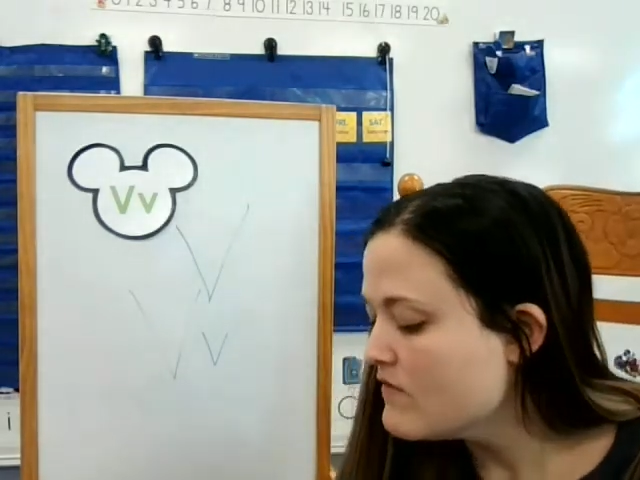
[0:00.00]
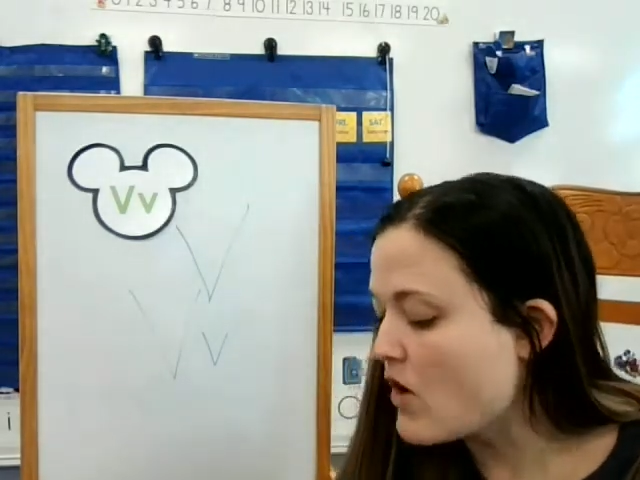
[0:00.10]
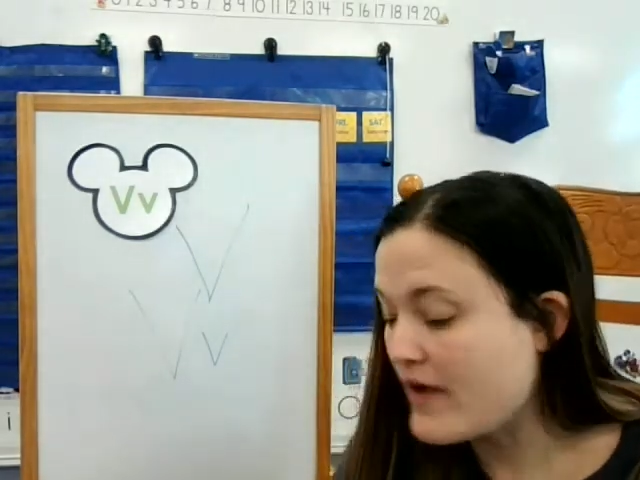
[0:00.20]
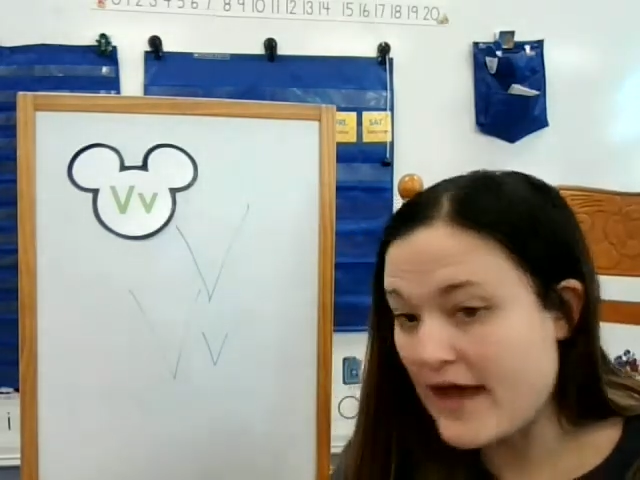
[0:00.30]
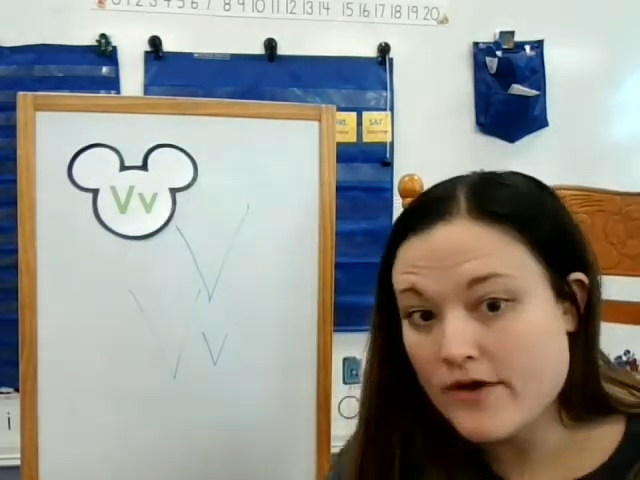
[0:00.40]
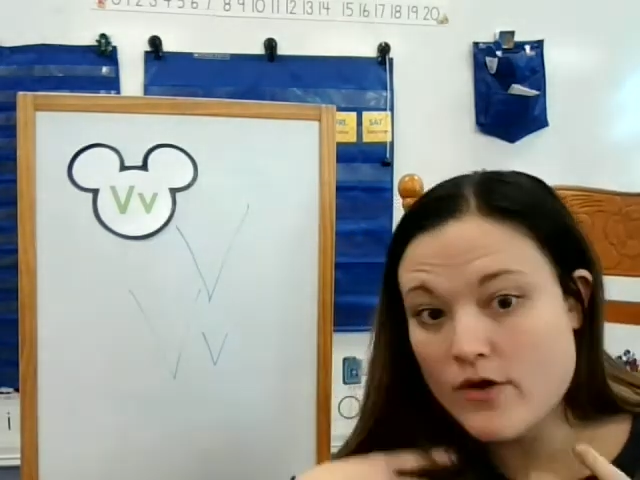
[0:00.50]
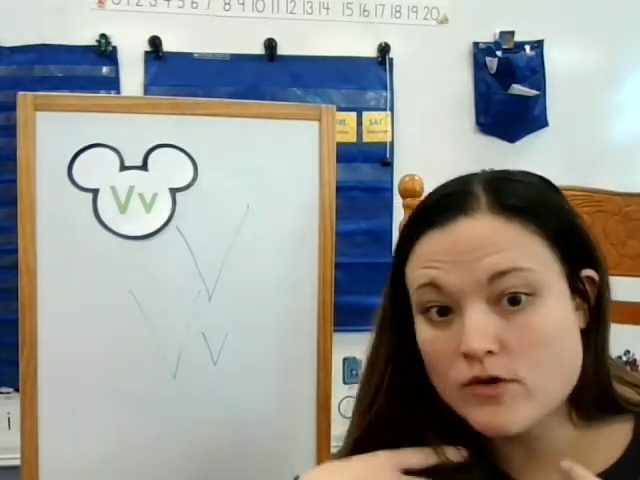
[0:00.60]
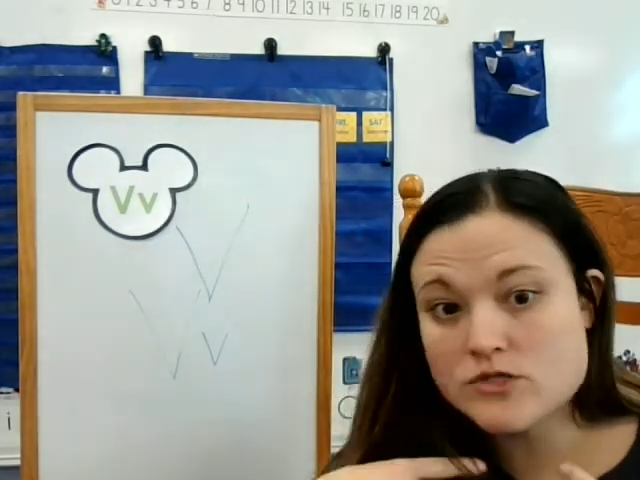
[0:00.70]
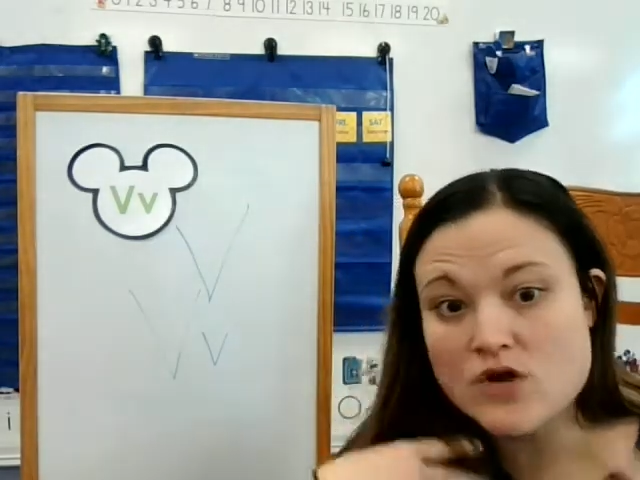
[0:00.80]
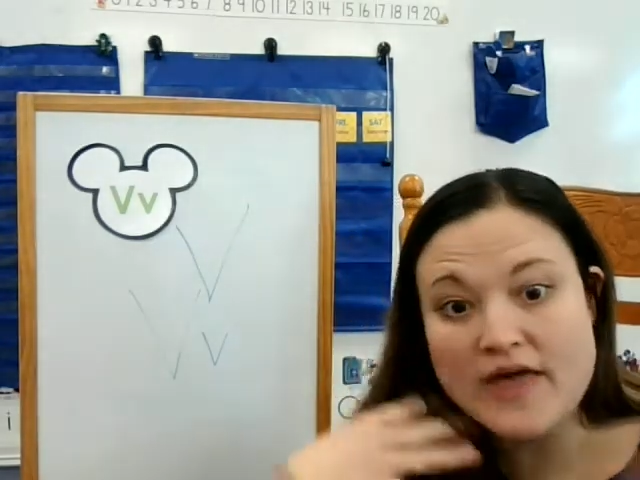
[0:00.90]

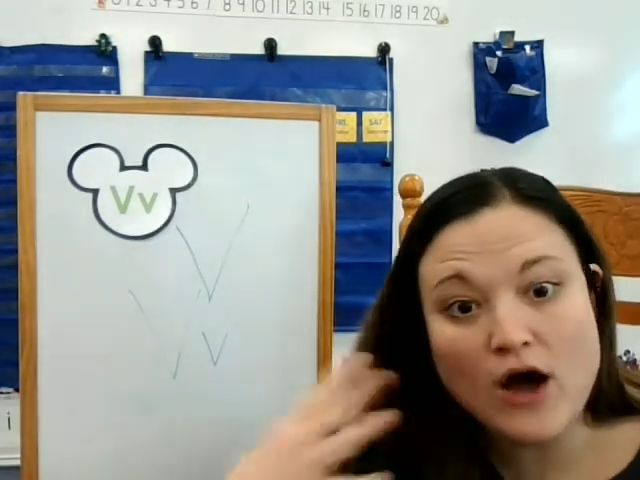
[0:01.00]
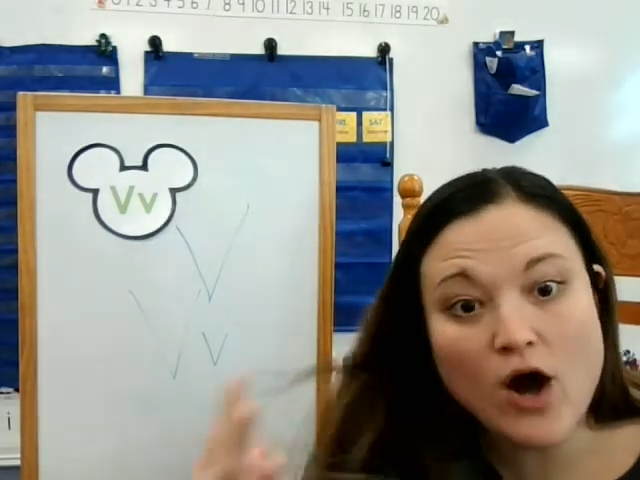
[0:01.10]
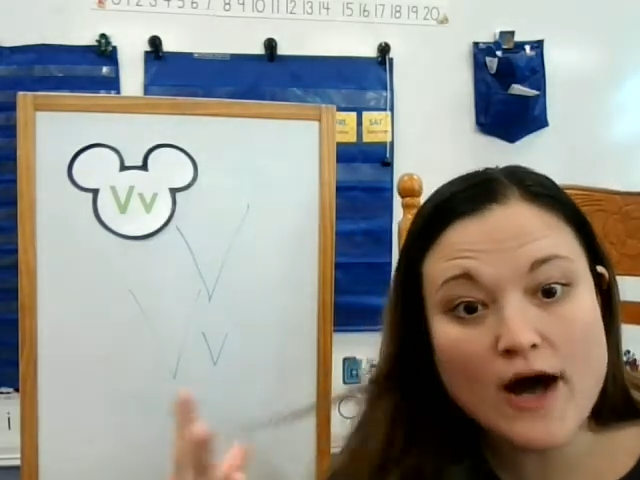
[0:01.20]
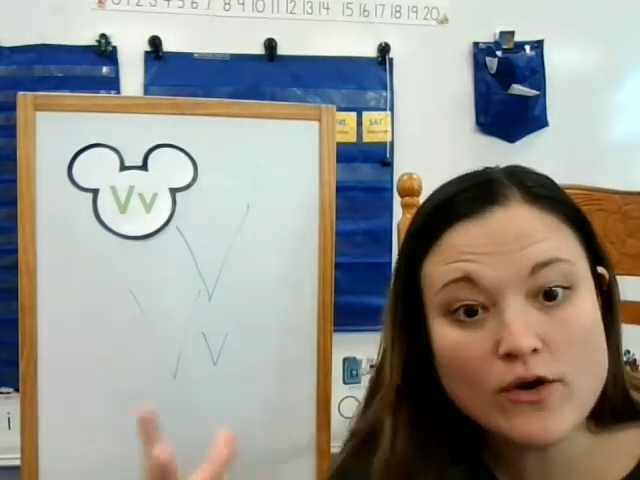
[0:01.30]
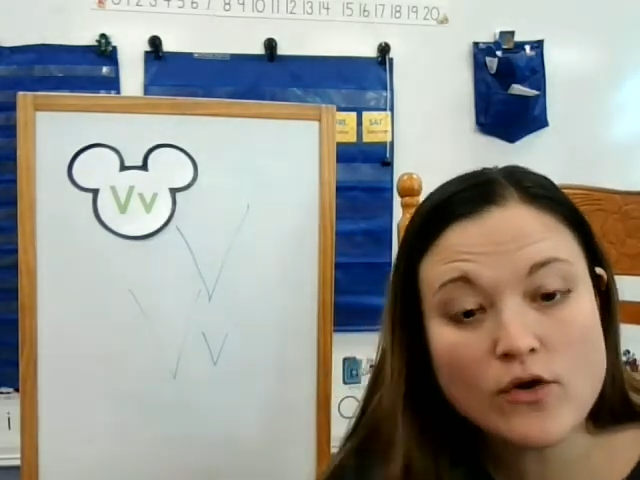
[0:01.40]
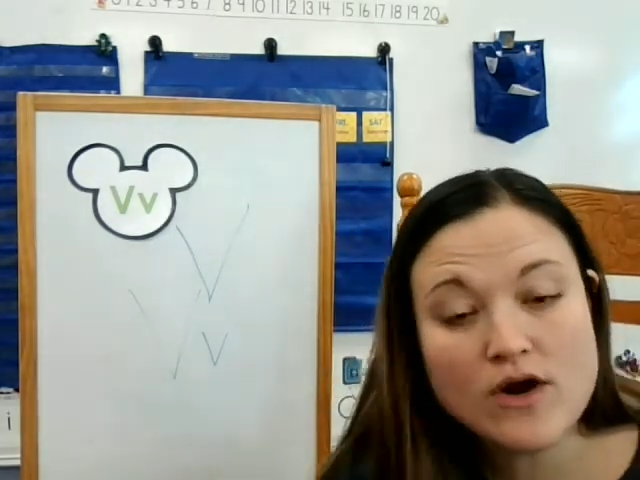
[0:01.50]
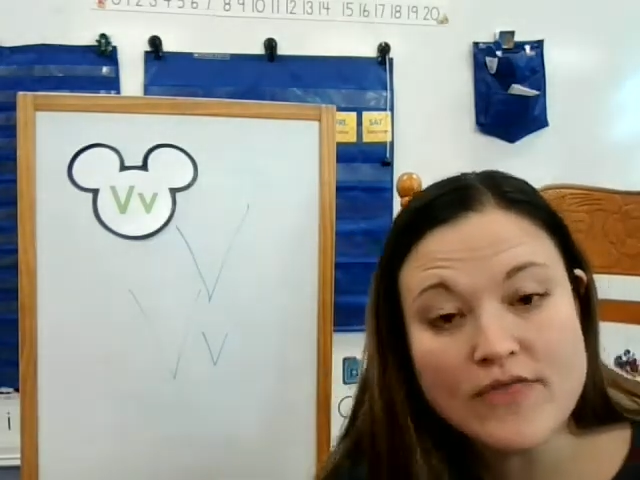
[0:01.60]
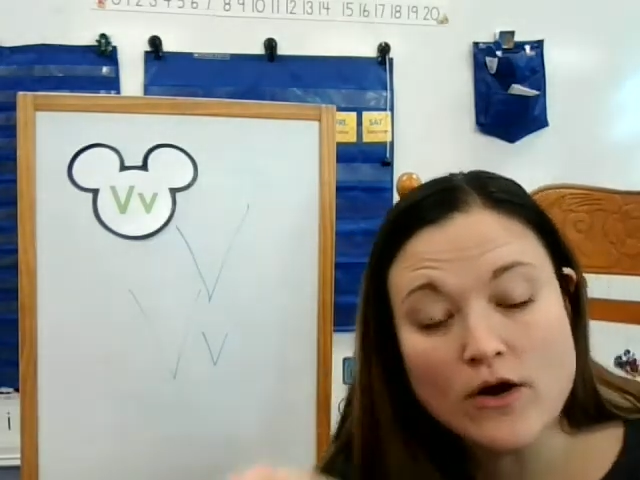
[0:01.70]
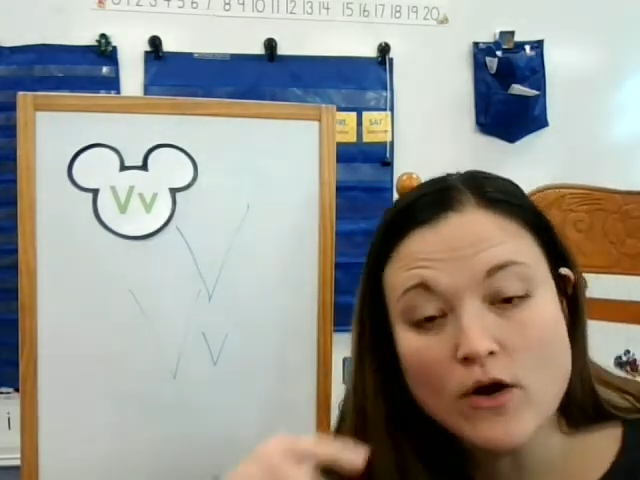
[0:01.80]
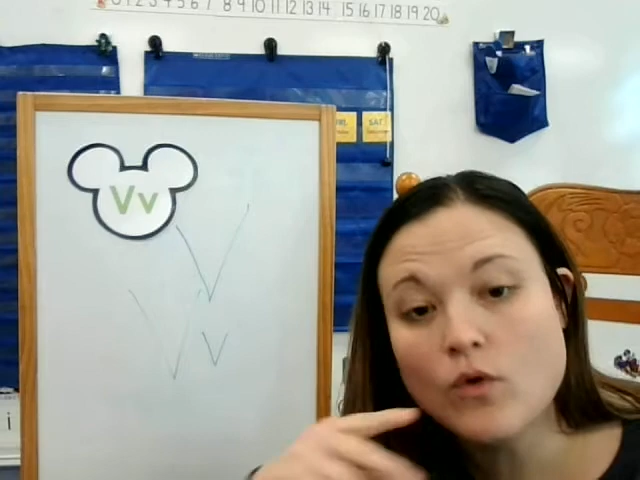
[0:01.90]
Volcanoes, are they hot or are
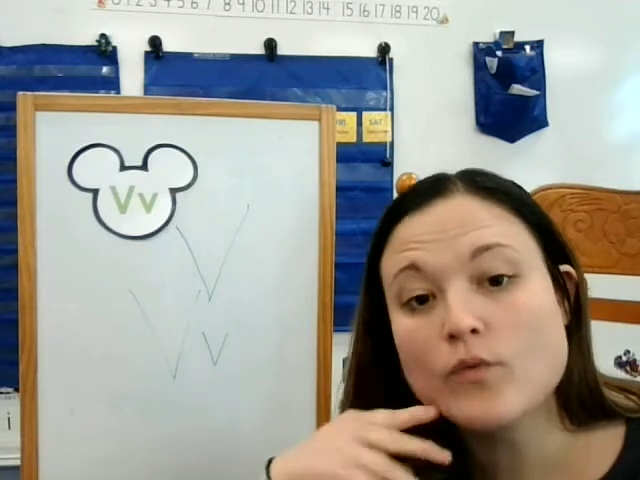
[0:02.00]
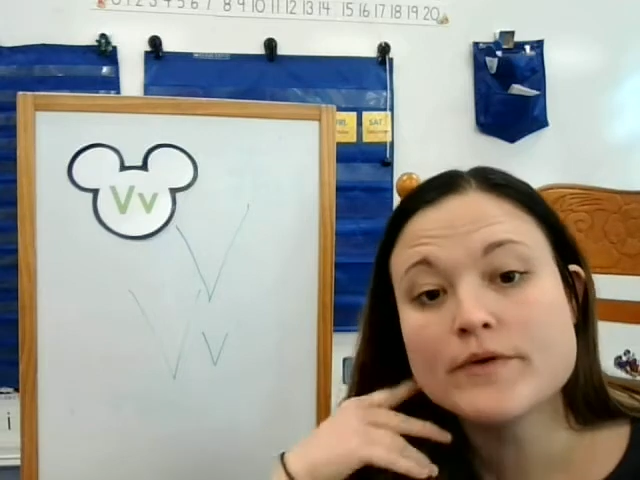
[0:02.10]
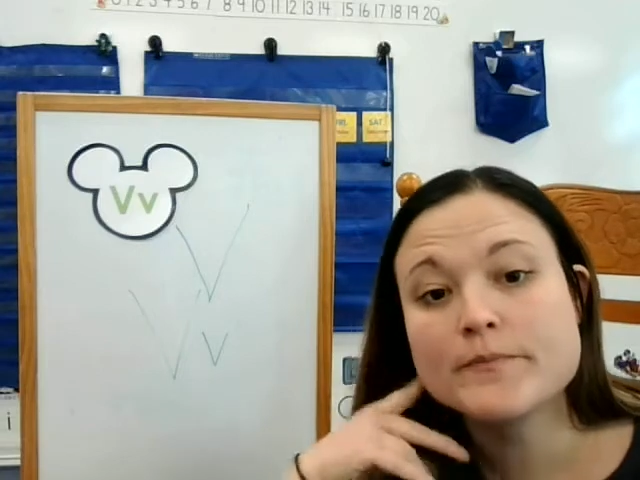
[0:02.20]
they cold?